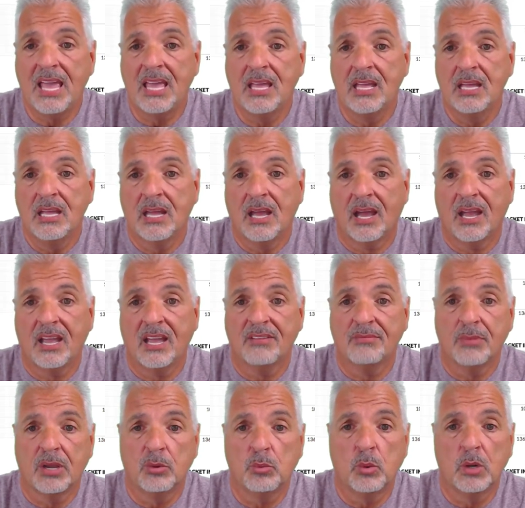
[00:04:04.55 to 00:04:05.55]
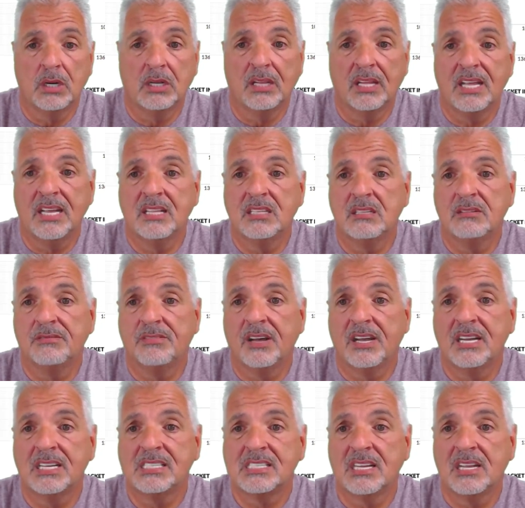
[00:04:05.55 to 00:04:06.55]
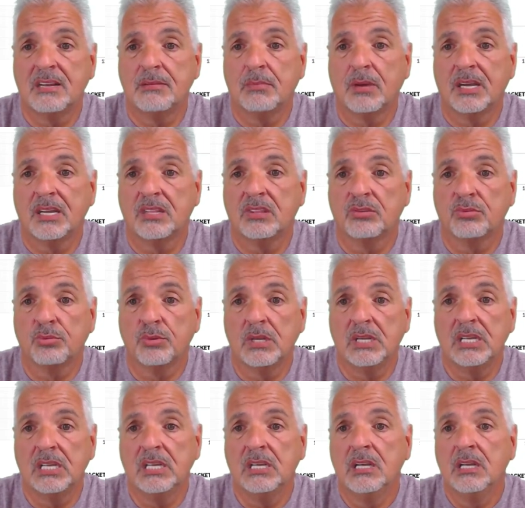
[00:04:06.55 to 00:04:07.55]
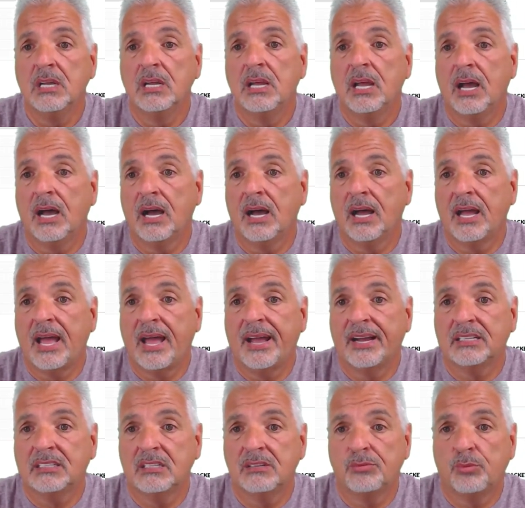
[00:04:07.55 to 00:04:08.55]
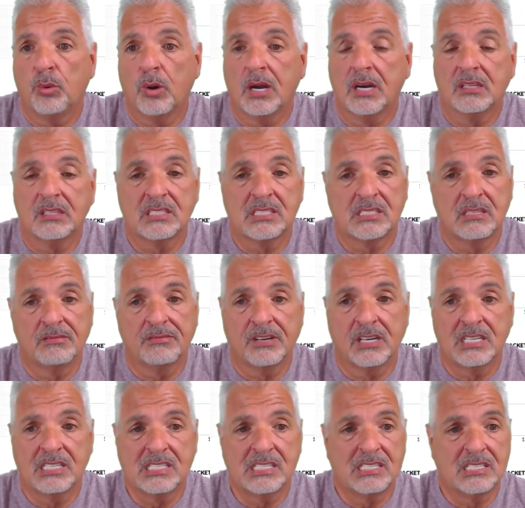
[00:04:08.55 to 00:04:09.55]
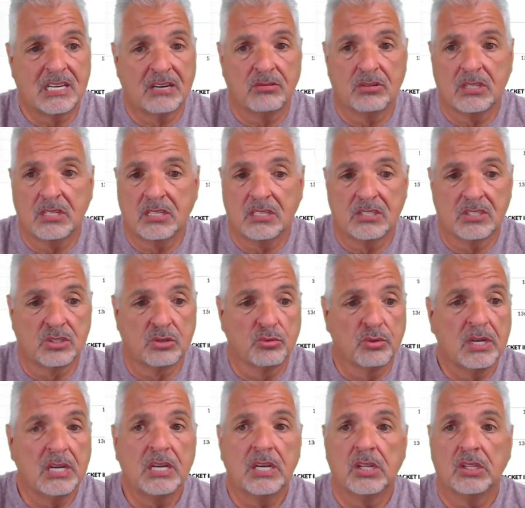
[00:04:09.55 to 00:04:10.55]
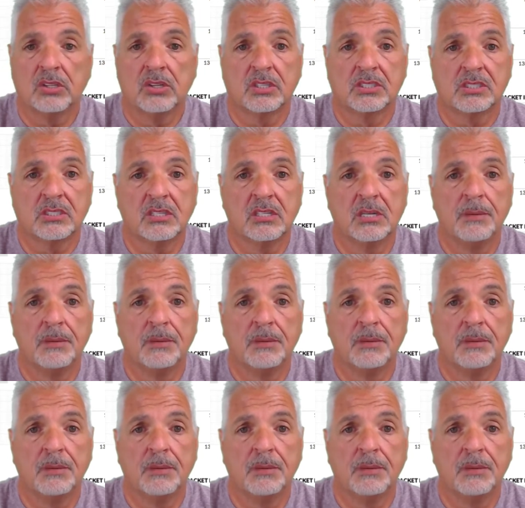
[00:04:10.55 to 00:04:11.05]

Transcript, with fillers: I have my one LAN device and my three uh, active wireless devices. Everything is green, it looks good.